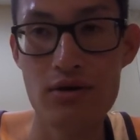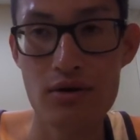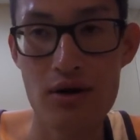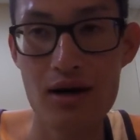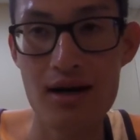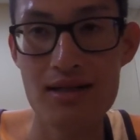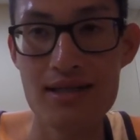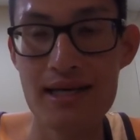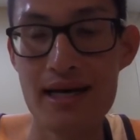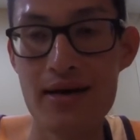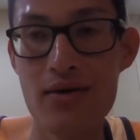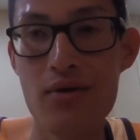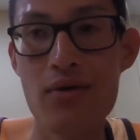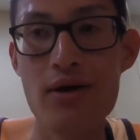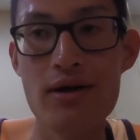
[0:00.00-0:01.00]
contact
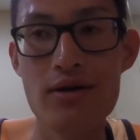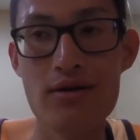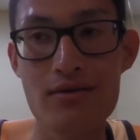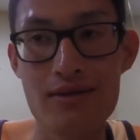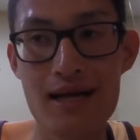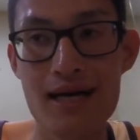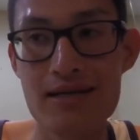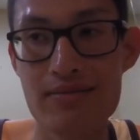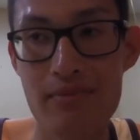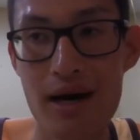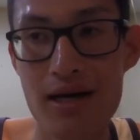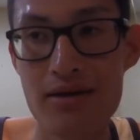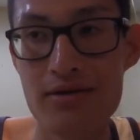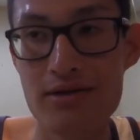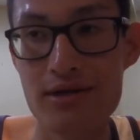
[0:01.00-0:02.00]
or glass
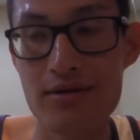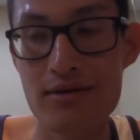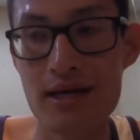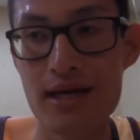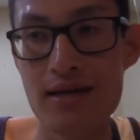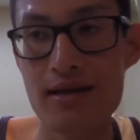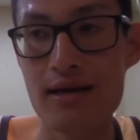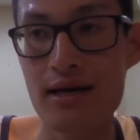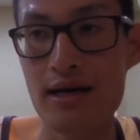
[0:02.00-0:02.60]
bothers you, then